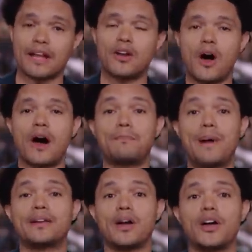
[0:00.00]
that God
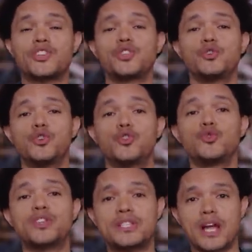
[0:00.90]
might ask you to
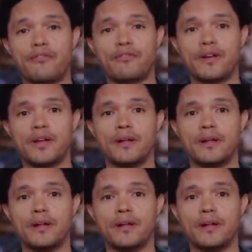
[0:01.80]
do stuff